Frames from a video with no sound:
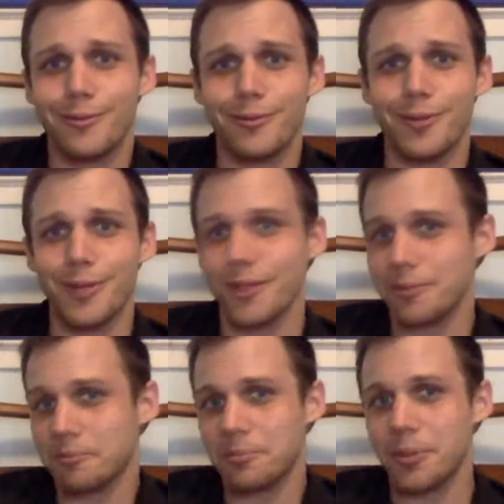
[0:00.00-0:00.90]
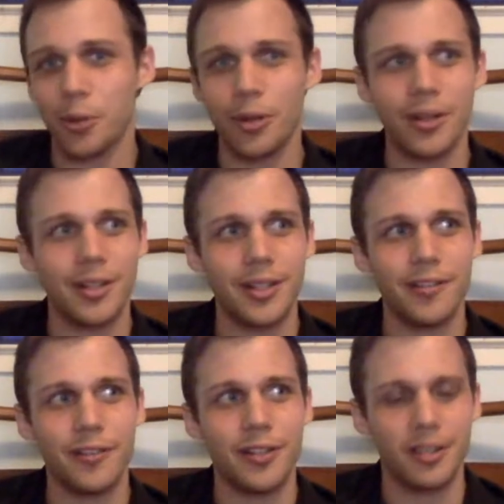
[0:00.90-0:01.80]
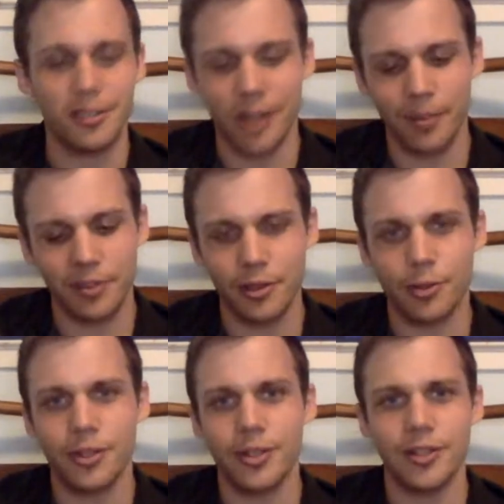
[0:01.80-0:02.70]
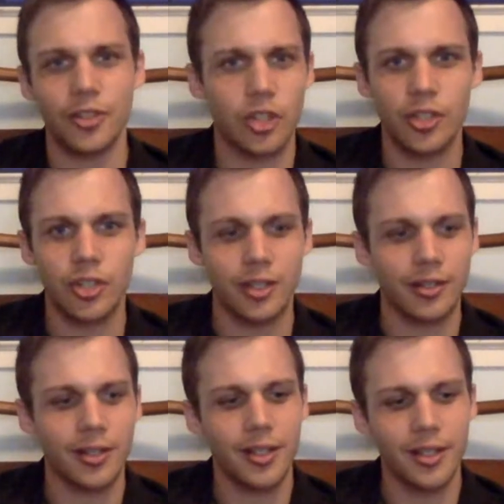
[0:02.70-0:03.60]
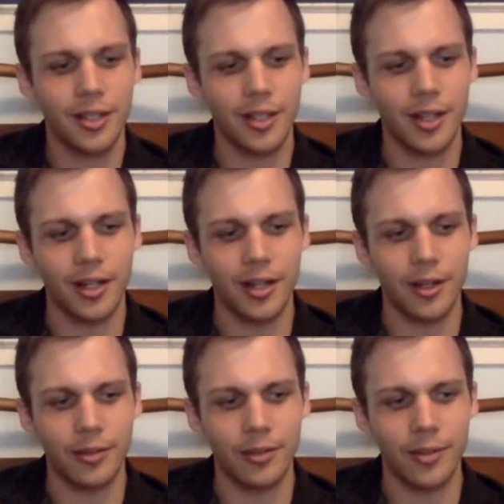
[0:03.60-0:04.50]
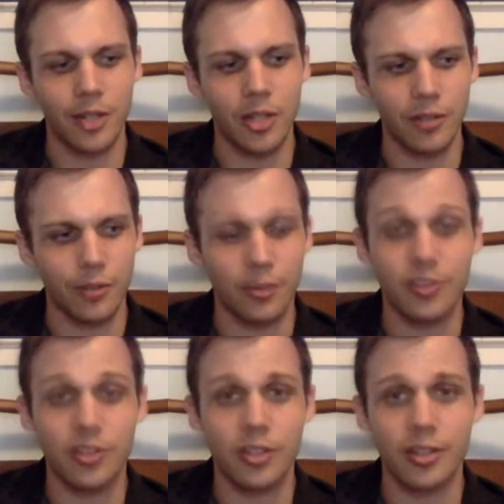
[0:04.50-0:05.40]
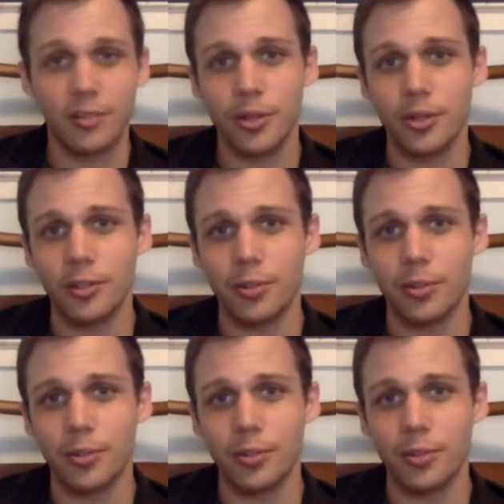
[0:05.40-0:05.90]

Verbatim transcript: with it, or if it is absolute and unchanging. And I, I, would imagine if there is such a thing as purity or